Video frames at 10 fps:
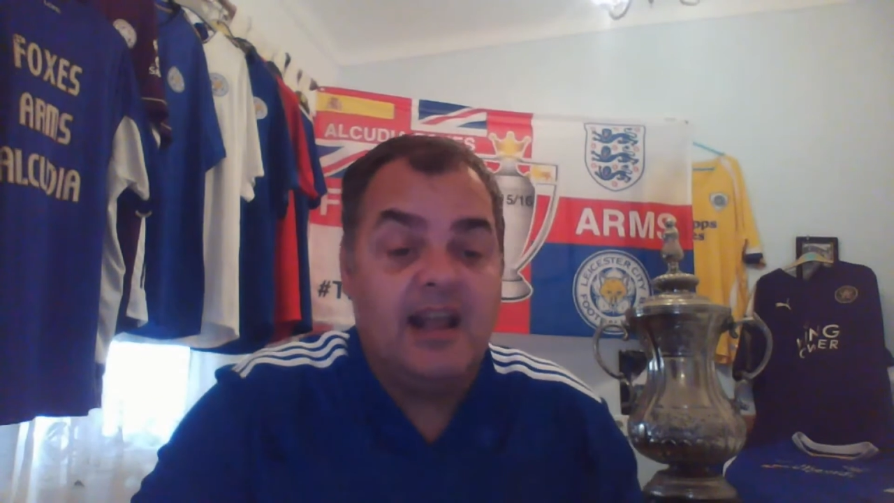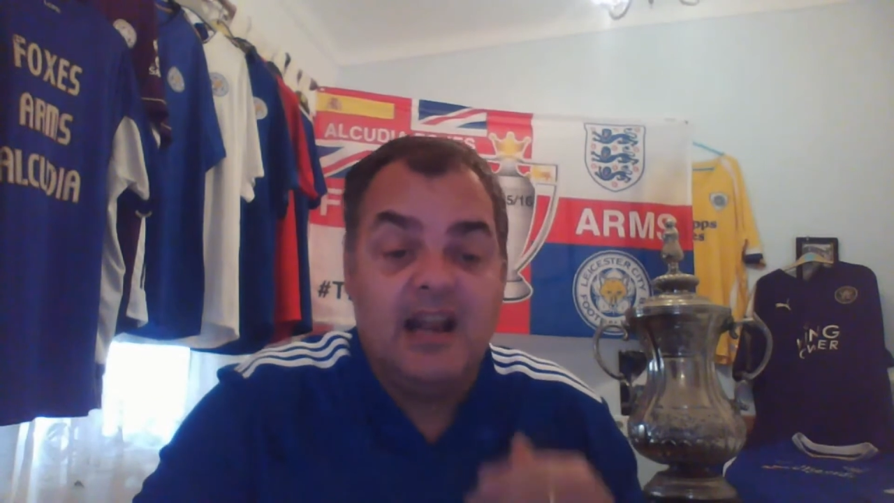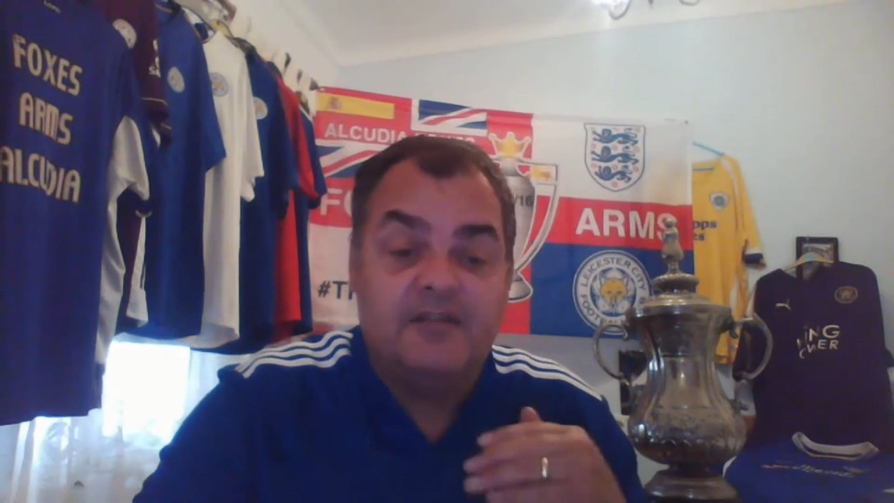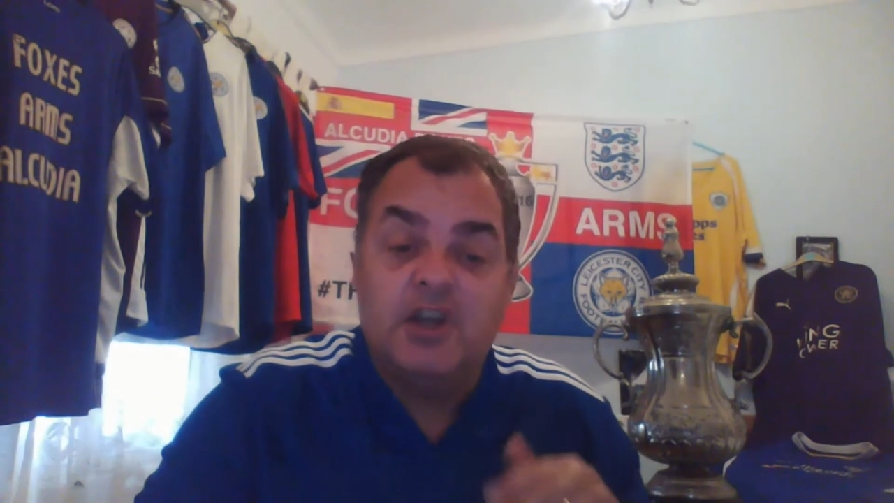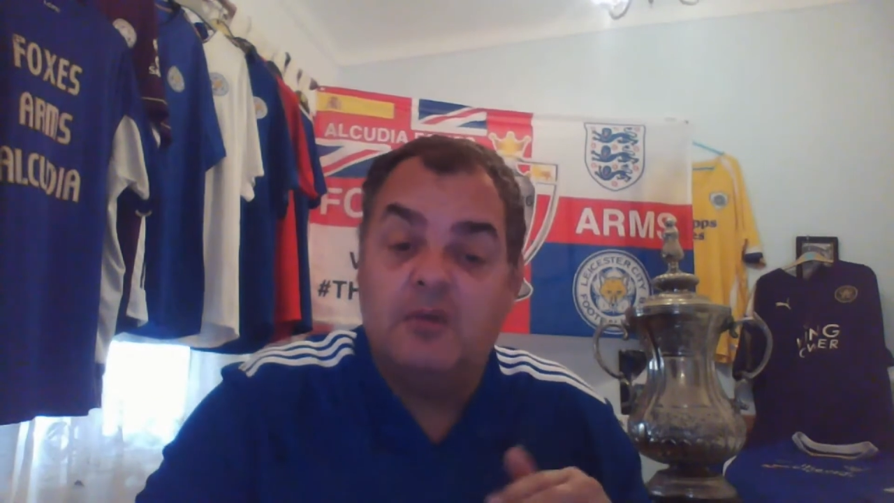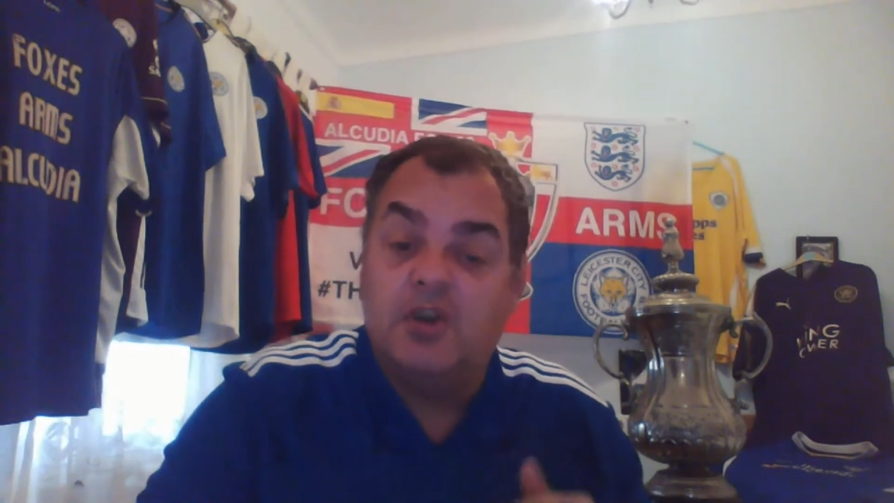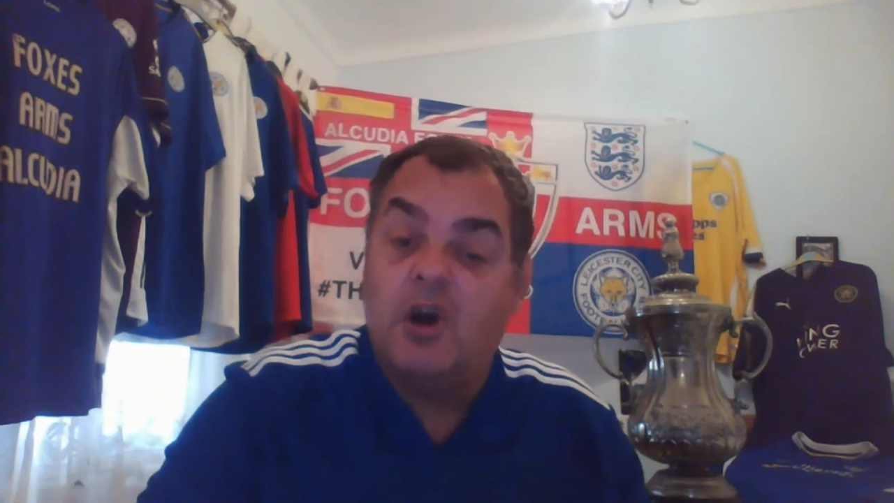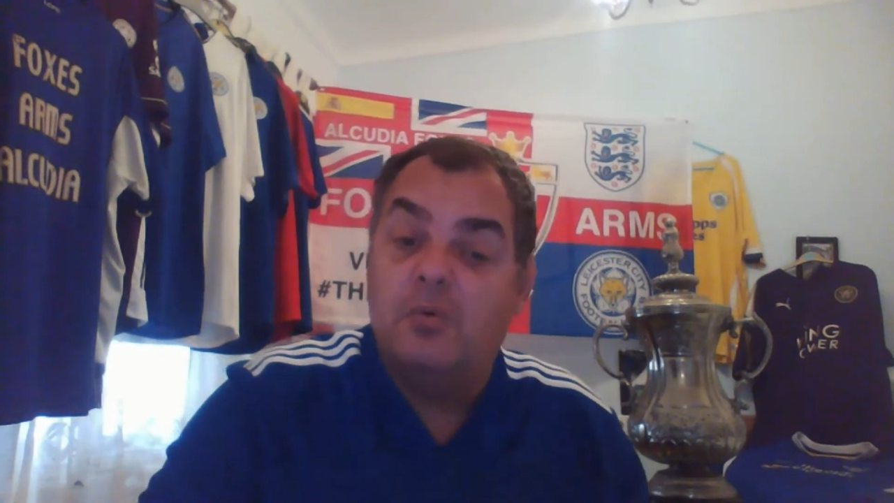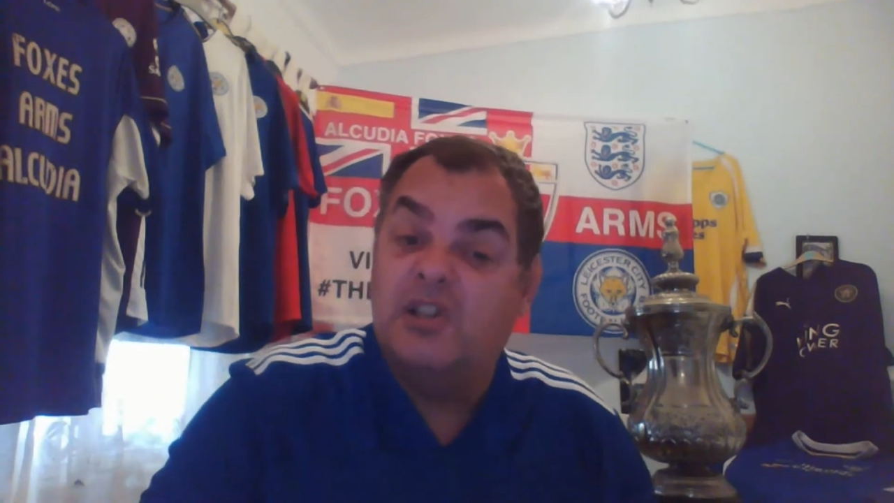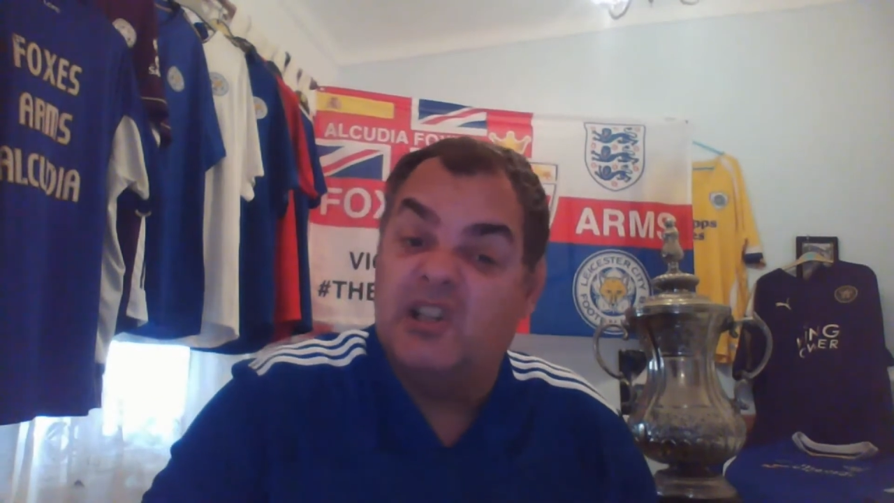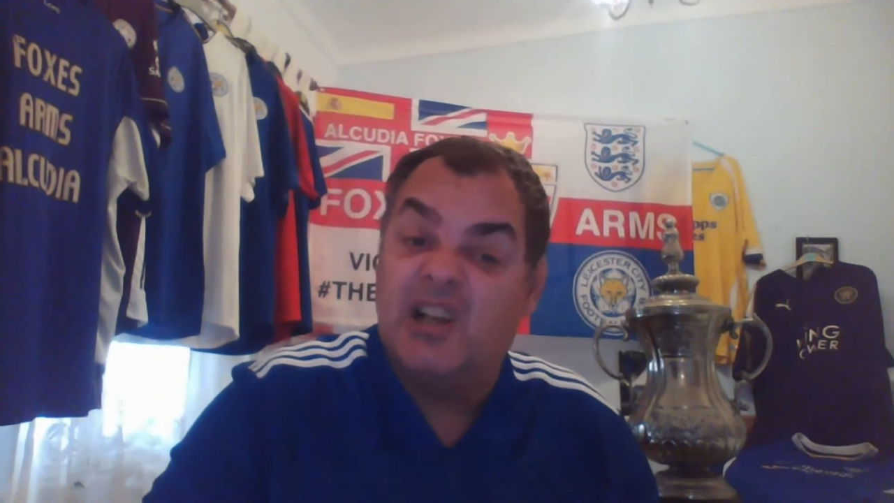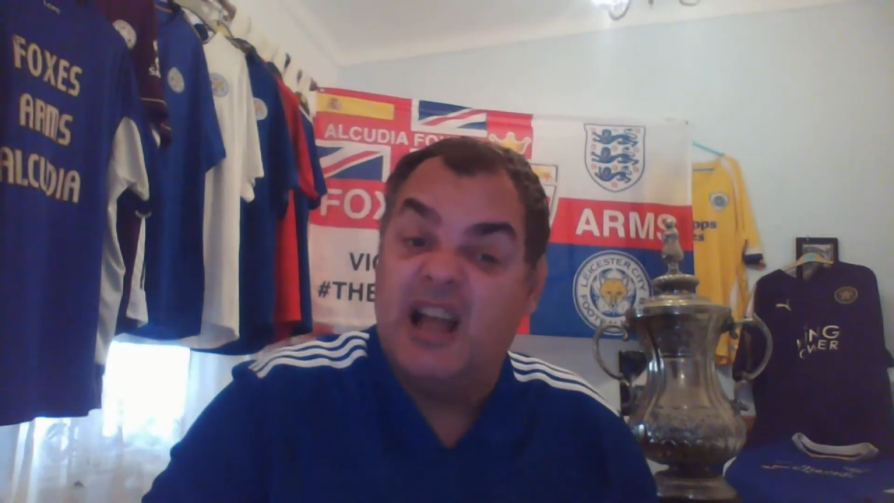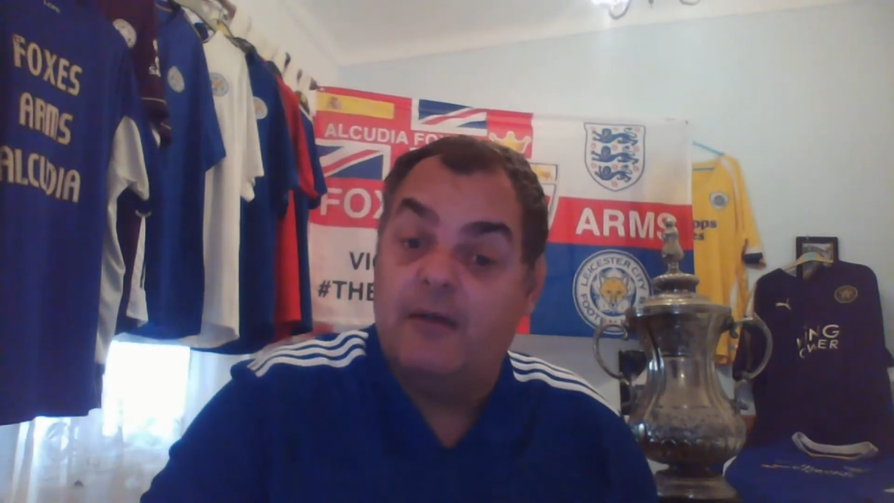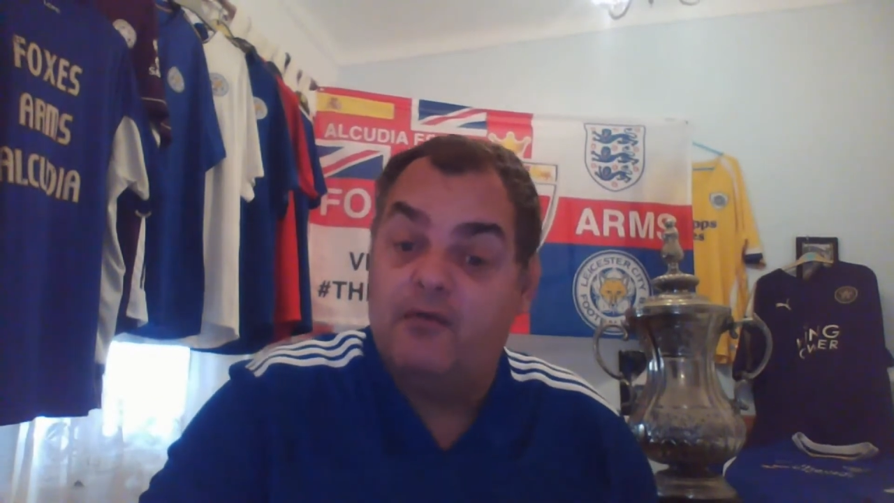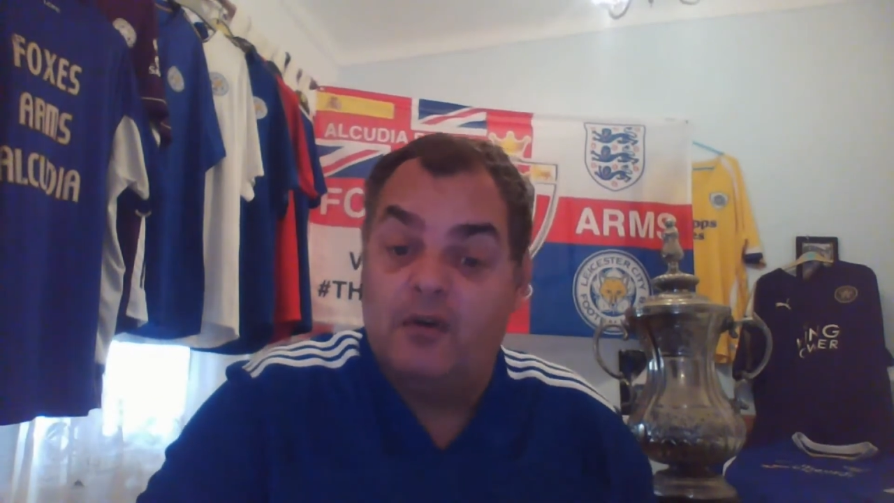Cliff Jones' goal was disallowed for